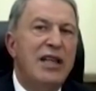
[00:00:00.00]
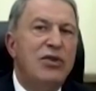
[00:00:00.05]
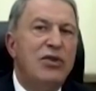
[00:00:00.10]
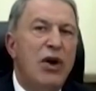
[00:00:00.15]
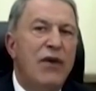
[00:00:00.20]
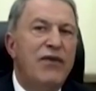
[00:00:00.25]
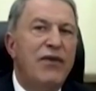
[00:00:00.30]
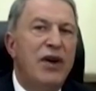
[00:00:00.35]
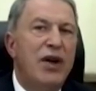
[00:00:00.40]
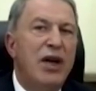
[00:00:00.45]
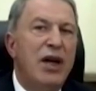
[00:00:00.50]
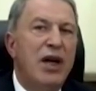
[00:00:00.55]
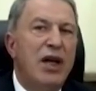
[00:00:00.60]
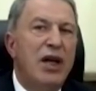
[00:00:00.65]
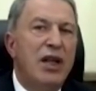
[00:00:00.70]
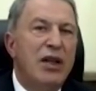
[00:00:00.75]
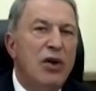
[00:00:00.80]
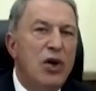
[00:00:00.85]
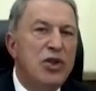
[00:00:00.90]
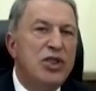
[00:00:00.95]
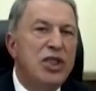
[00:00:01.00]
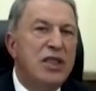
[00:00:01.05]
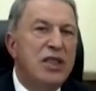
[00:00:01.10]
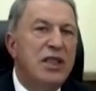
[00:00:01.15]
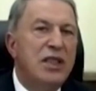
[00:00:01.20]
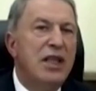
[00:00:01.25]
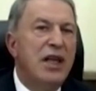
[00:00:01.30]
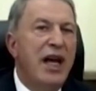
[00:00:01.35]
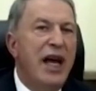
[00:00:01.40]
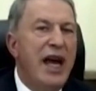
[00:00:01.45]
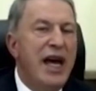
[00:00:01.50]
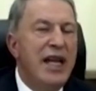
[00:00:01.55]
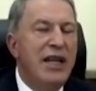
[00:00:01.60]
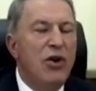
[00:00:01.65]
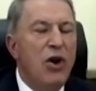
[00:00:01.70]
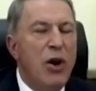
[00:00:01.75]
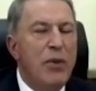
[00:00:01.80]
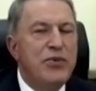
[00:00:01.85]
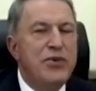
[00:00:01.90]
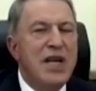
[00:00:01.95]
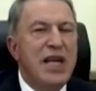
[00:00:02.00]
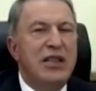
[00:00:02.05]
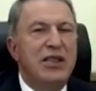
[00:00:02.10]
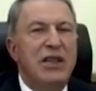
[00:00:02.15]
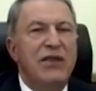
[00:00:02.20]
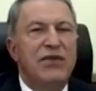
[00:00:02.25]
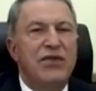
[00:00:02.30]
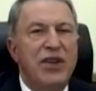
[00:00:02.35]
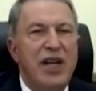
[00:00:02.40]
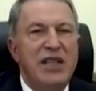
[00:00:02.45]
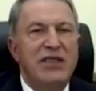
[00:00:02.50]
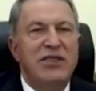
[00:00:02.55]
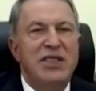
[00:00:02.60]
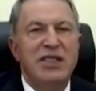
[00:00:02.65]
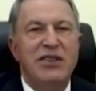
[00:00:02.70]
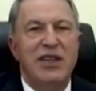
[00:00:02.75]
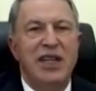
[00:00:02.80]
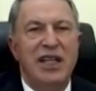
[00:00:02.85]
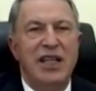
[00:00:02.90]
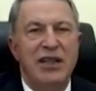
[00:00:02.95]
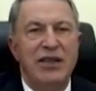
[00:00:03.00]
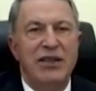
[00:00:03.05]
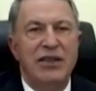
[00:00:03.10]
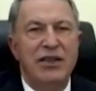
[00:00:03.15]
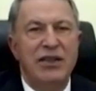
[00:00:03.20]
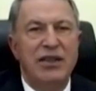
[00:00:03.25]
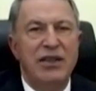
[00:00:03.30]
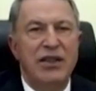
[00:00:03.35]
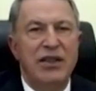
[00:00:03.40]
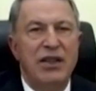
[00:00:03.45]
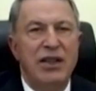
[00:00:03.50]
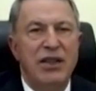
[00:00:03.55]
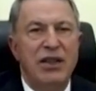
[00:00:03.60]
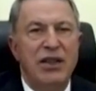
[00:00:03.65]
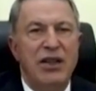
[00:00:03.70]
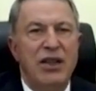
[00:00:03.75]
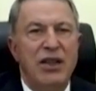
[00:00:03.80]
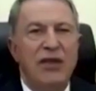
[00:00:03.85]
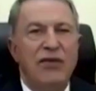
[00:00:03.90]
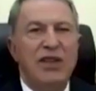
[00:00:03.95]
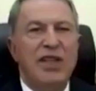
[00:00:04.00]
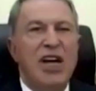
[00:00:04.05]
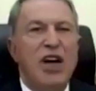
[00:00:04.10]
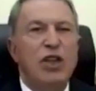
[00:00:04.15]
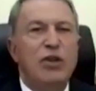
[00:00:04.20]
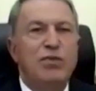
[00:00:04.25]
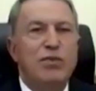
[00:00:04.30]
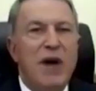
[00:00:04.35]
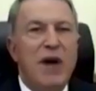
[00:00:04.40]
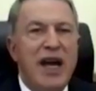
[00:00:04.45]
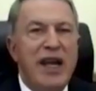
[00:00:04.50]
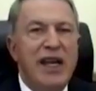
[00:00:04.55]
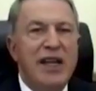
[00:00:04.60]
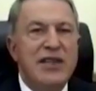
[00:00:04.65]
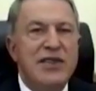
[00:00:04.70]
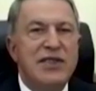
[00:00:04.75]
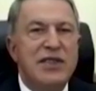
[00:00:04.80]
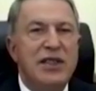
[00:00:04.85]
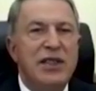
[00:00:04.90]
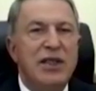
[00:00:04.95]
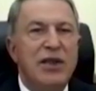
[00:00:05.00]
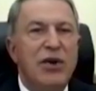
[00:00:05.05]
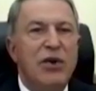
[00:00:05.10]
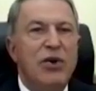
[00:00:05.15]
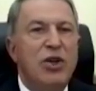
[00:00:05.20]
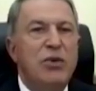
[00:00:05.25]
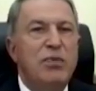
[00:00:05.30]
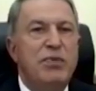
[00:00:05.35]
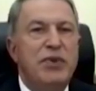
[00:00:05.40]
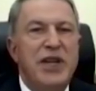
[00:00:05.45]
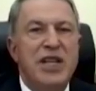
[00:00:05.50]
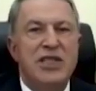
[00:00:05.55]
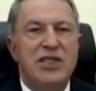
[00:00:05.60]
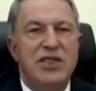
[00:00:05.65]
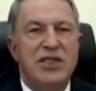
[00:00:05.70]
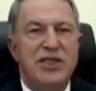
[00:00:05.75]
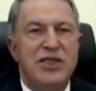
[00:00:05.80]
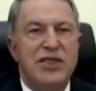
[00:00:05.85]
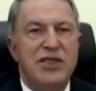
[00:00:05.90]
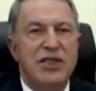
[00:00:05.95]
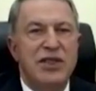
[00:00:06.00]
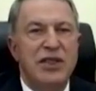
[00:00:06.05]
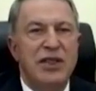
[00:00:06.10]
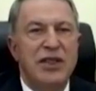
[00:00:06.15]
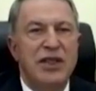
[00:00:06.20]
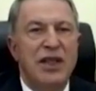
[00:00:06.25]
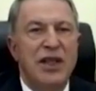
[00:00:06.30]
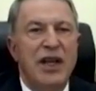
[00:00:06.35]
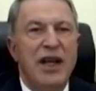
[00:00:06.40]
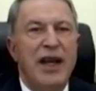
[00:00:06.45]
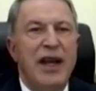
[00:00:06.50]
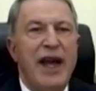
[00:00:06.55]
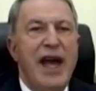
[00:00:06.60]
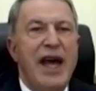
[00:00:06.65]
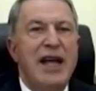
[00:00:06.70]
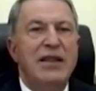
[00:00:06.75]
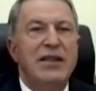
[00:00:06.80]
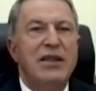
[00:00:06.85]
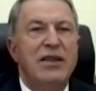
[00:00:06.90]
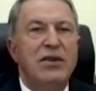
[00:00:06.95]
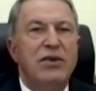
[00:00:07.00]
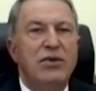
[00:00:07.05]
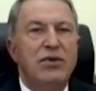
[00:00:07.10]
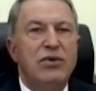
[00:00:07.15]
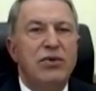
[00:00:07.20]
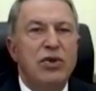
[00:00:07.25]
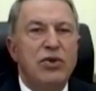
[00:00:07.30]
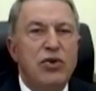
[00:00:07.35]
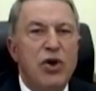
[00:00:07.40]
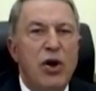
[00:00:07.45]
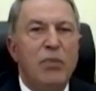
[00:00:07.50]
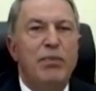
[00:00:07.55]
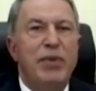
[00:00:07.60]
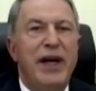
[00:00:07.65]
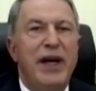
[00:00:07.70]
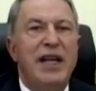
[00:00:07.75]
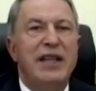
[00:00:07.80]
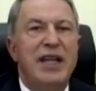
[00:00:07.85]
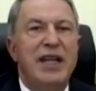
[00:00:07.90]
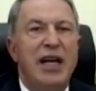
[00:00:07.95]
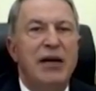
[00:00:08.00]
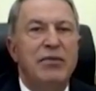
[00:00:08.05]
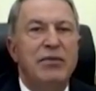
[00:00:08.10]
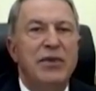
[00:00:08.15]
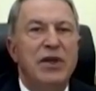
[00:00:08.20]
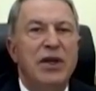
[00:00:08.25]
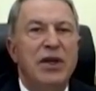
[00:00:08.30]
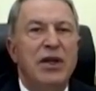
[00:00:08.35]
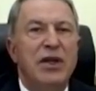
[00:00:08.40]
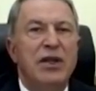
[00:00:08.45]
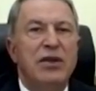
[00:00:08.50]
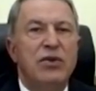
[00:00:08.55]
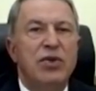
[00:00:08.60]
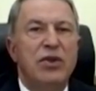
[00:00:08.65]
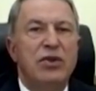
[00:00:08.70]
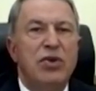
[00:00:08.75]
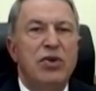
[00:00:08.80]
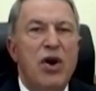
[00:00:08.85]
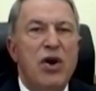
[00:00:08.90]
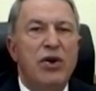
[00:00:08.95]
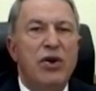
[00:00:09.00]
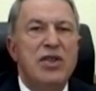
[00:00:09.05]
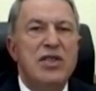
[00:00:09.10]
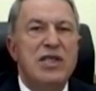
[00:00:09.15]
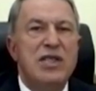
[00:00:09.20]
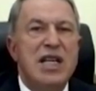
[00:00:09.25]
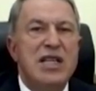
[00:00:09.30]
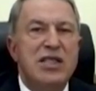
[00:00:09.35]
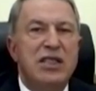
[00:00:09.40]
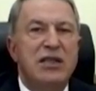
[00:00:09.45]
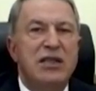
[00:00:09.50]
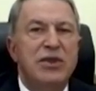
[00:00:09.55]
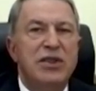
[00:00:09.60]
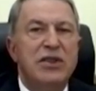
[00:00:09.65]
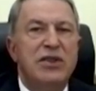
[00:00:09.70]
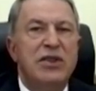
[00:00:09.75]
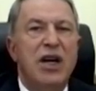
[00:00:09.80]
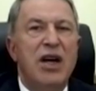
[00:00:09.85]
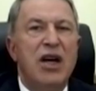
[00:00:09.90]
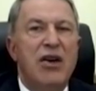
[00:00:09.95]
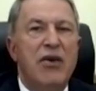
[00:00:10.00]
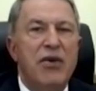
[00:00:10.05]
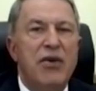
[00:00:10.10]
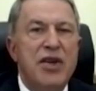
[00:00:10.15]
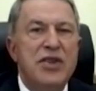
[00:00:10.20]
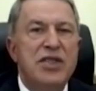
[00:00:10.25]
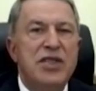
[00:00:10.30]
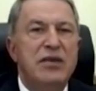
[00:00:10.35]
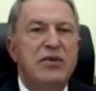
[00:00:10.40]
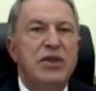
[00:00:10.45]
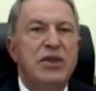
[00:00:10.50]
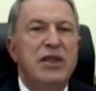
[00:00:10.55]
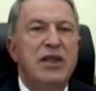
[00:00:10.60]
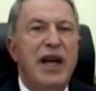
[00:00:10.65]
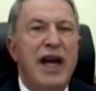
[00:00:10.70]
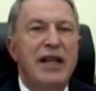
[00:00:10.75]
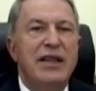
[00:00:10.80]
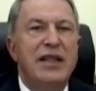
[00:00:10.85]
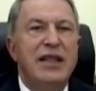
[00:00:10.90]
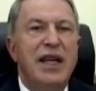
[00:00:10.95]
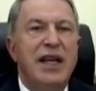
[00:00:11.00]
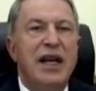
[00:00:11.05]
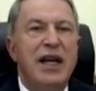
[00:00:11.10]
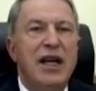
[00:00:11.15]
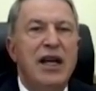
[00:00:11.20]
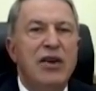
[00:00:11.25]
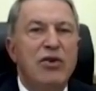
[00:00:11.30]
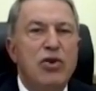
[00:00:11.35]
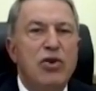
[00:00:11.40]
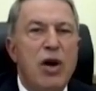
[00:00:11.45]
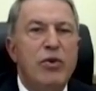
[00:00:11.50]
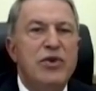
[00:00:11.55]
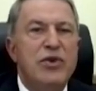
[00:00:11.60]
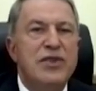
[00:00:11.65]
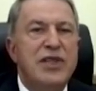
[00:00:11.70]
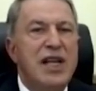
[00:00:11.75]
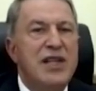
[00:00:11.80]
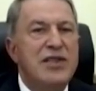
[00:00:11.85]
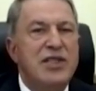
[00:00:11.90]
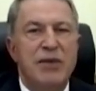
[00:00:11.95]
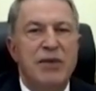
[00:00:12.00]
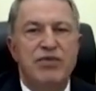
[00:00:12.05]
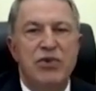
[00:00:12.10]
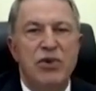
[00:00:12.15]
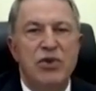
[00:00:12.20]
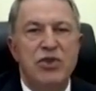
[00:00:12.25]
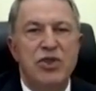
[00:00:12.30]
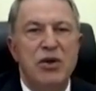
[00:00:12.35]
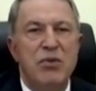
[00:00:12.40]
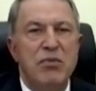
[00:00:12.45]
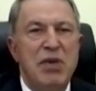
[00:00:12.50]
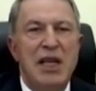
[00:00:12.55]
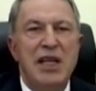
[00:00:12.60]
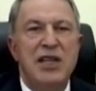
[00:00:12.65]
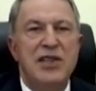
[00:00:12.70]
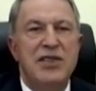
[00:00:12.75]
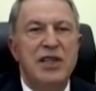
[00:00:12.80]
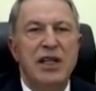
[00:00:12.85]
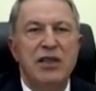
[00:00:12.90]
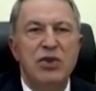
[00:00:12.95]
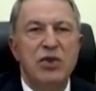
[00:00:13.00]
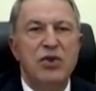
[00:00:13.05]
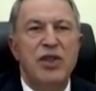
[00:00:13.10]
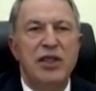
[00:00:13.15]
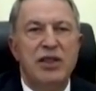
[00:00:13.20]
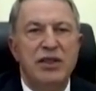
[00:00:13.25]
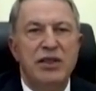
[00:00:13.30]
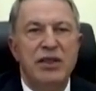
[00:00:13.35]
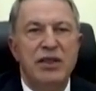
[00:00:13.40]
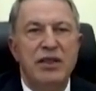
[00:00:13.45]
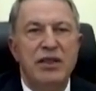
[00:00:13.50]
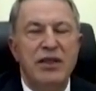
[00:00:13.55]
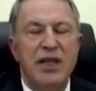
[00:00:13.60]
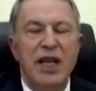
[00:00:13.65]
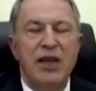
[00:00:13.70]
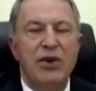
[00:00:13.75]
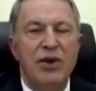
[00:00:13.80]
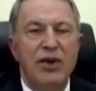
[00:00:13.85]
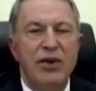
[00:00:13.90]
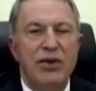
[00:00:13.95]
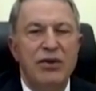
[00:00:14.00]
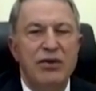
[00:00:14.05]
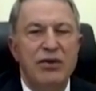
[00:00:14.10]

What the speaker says: of logical and objective criteria. without bias or prejudice, and to compare them to Turkey's legitimate, reasonable, and the common sense approach. Please do it. Thank you.